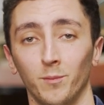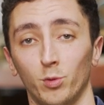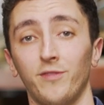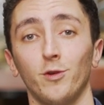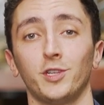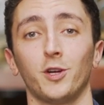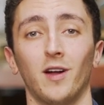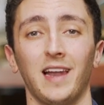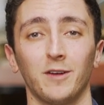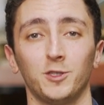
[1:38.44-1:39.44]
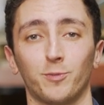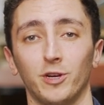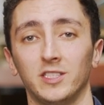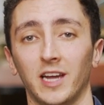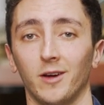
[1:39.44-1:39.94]
But we've also got a lounge
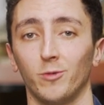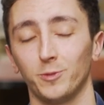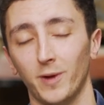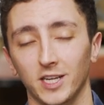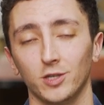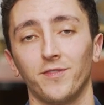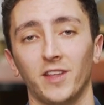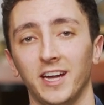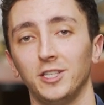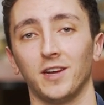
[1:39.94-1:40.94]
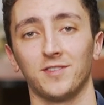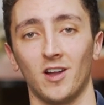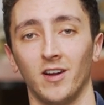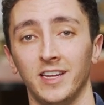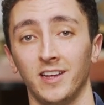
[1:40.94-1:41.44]
preset, which backs off the HF
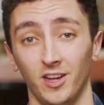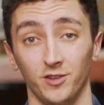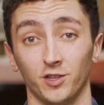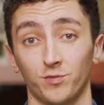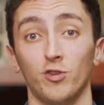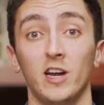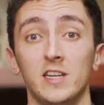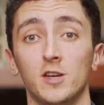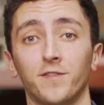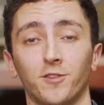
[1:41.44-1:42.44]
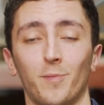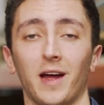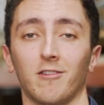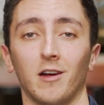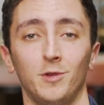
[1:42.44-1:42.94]
slightly, so it's really good for a
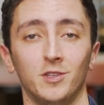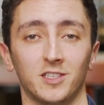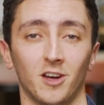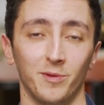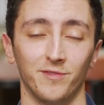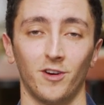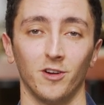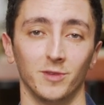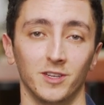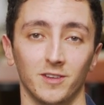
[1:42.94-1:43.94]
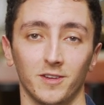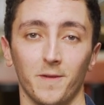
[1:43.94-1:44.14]
background music type environment.